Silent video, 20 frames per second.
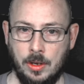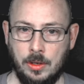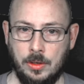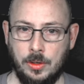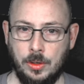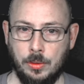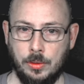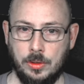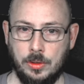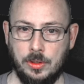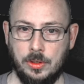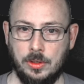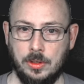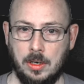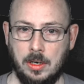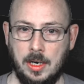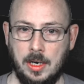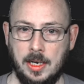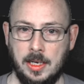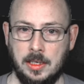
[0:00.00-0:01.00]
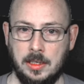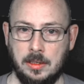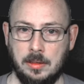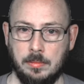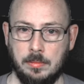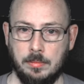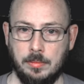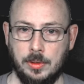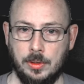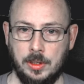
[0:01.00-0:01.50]
Use RLS
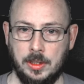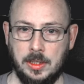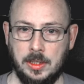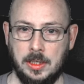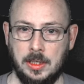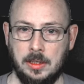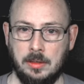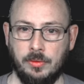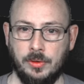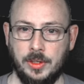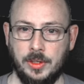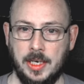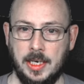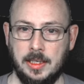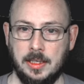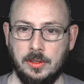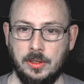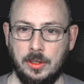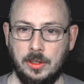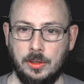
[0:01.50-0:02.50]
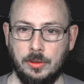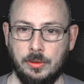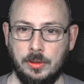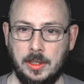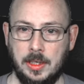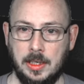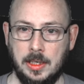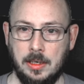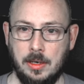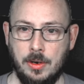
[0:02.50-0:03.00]
policies for data
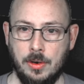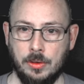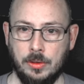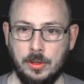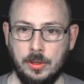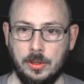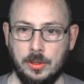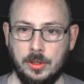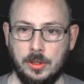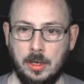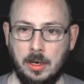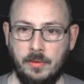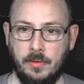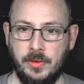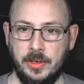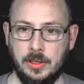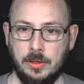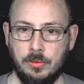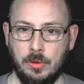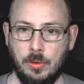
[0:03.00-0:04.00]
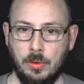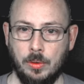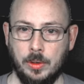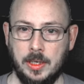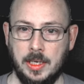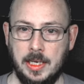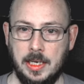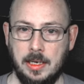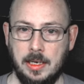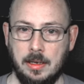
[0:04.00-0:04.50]
security, not service role
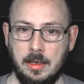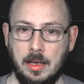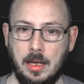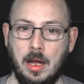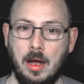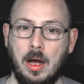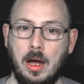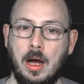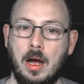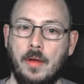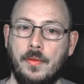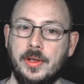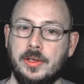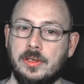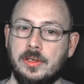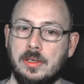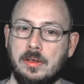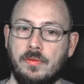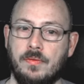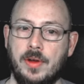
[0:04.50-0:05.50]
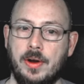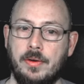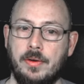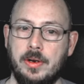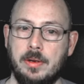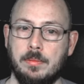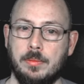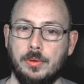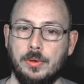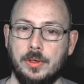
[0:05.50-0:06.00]
key. This is very
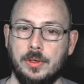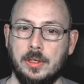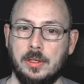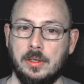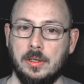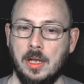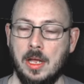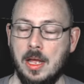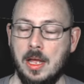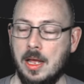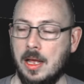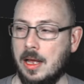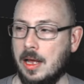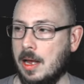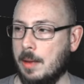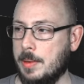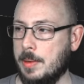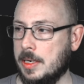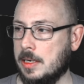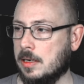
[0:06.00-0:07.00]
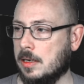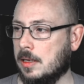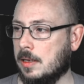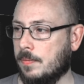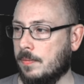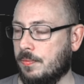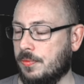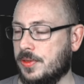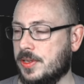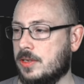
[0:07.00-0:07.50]
important. I mean,
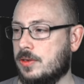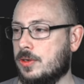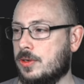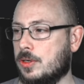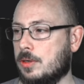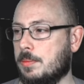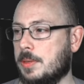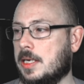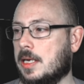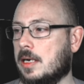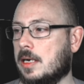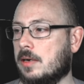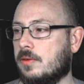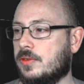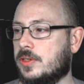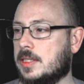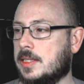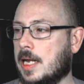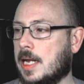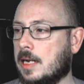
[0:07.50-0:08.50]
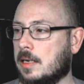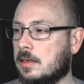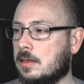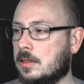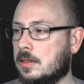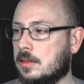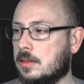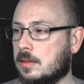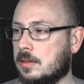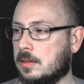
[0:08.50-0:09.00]
this should be kind of
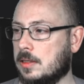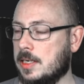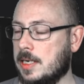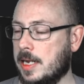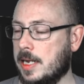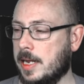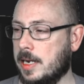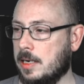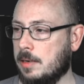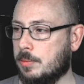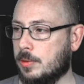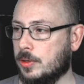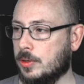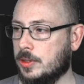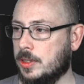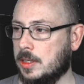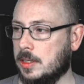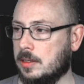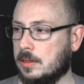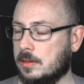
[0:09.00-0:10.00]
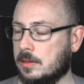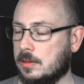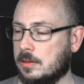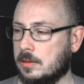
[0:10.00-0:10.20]
standard in any project.